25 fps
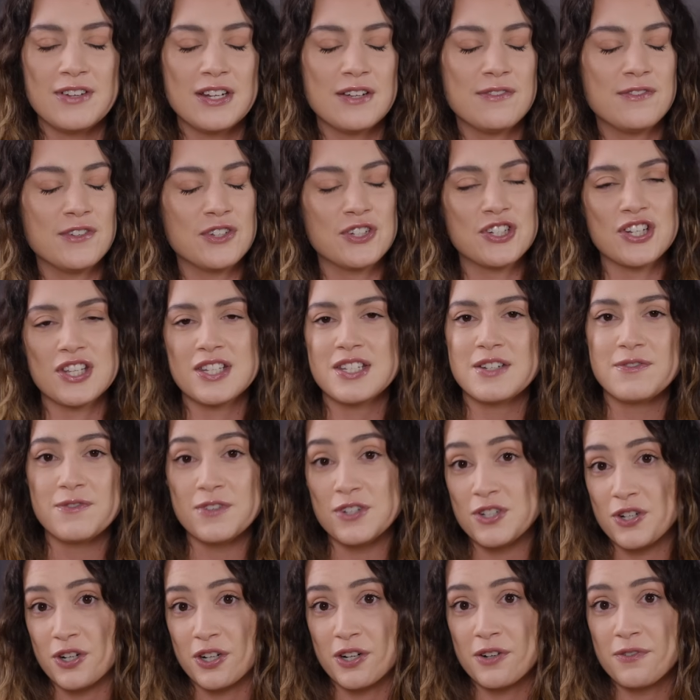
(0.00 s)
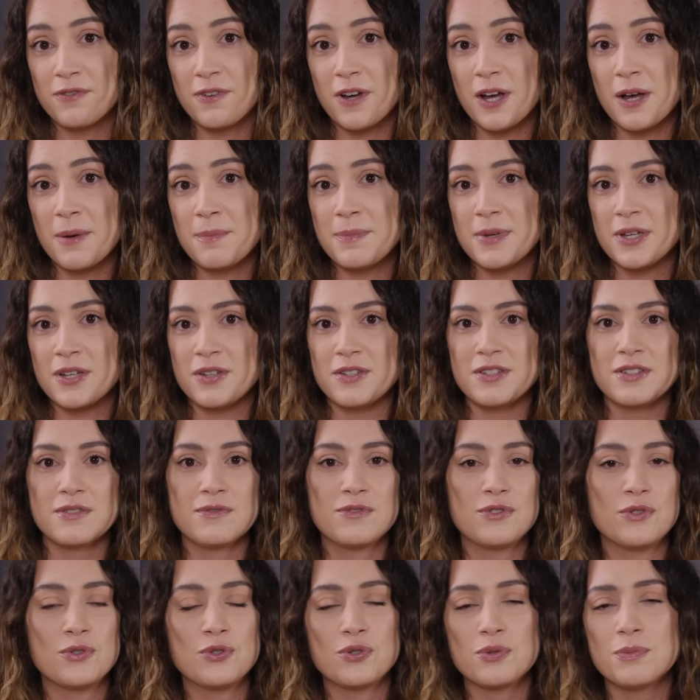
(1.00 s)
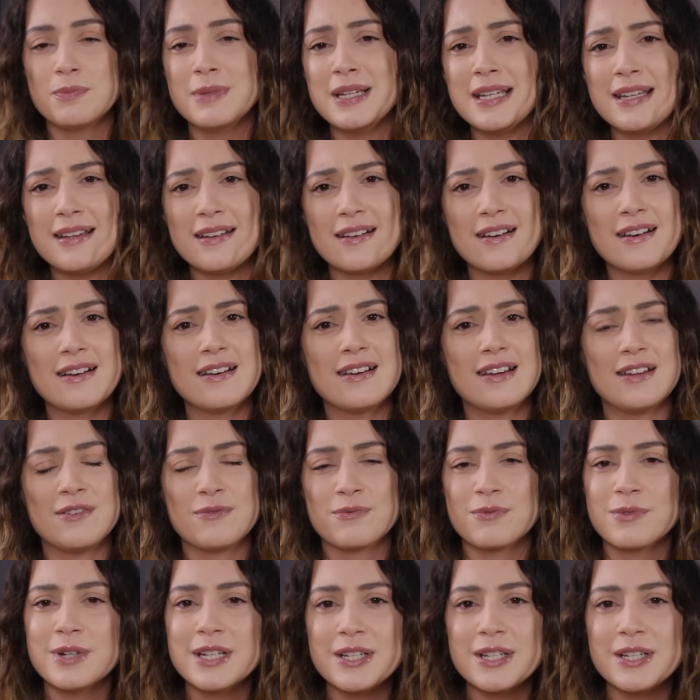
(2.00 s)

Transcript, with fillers: even if you're just a photographer, because of social media and